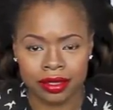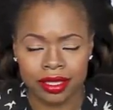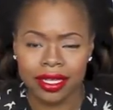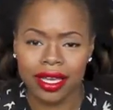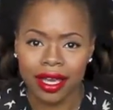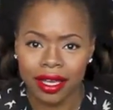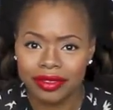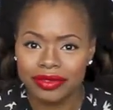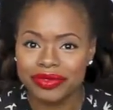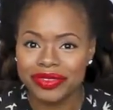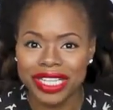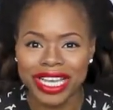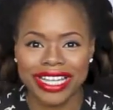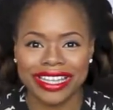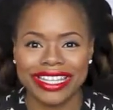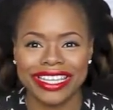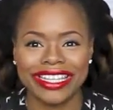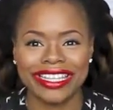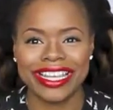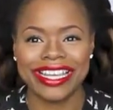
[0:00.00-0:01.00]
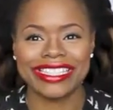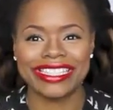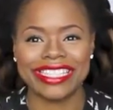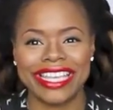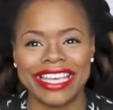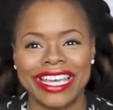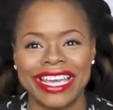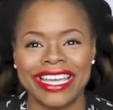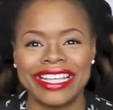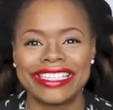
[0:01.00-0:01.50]
Yeah, I think that's
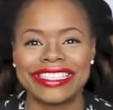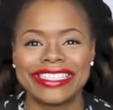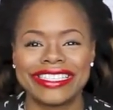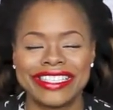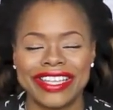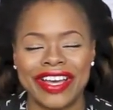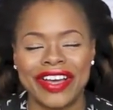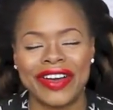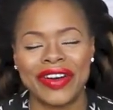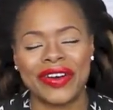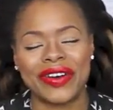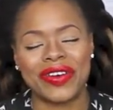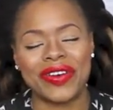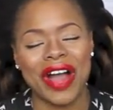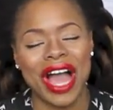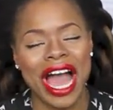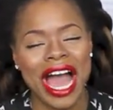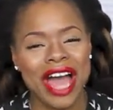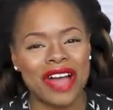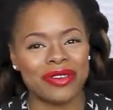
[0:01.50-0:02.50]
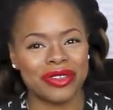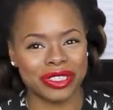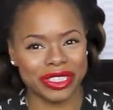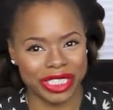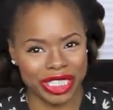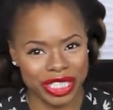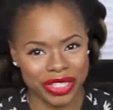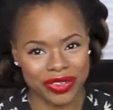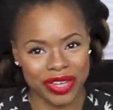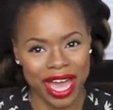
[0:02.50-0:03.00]
it. So I will
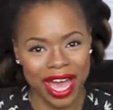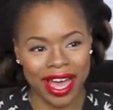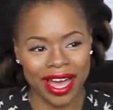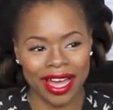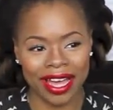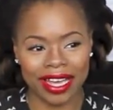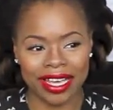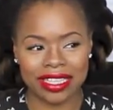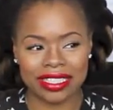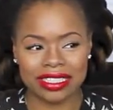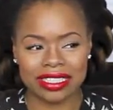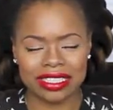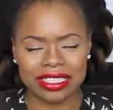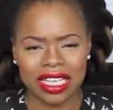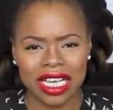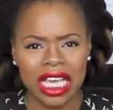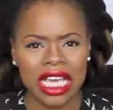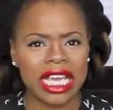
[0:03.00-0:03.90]
see you guys.